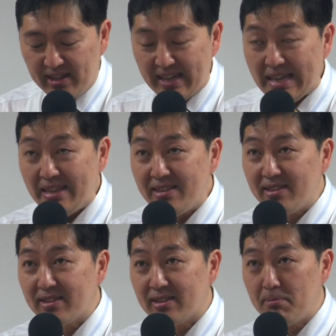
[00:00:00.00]

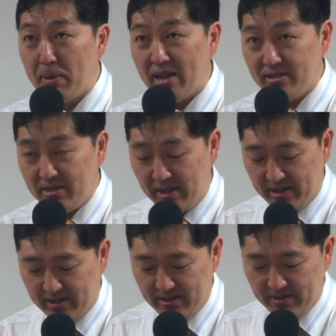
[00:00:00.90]

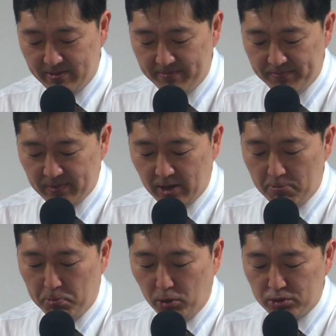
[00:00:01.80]
incapacitated,
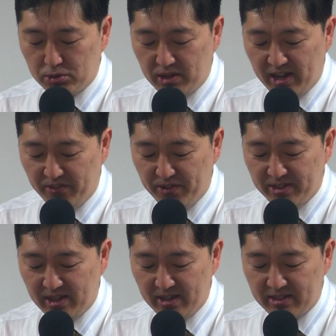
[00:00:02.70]
opposed to
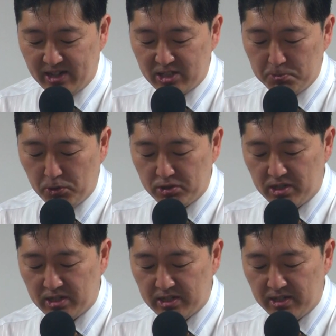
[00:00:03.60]
everything that is
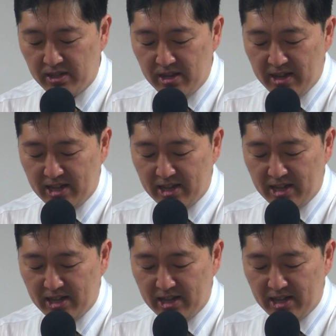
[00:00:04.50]
spiritually good,